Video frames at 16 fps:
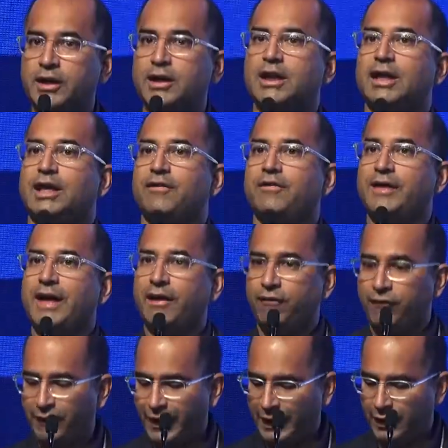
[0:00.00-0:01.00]
If that
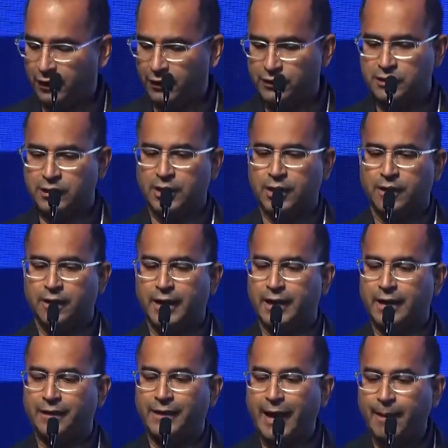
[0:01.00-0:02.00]
fails, then at
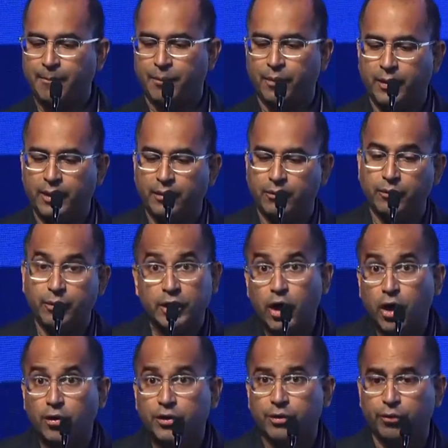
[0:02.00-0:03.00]
that point, we know
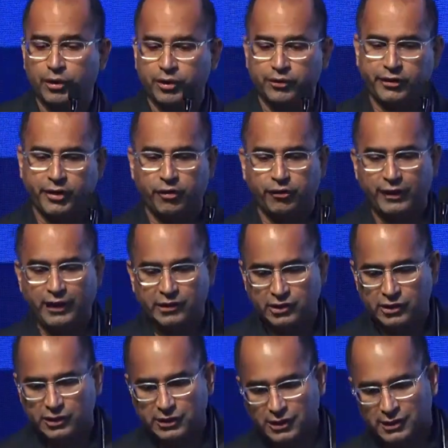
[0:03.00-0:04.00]
that renal denervation
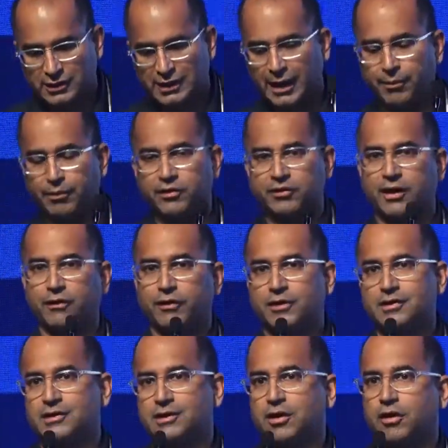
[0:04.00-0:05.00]
has established
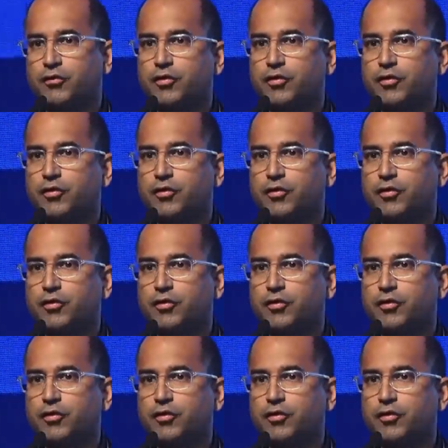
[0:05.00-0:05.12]
efficacy over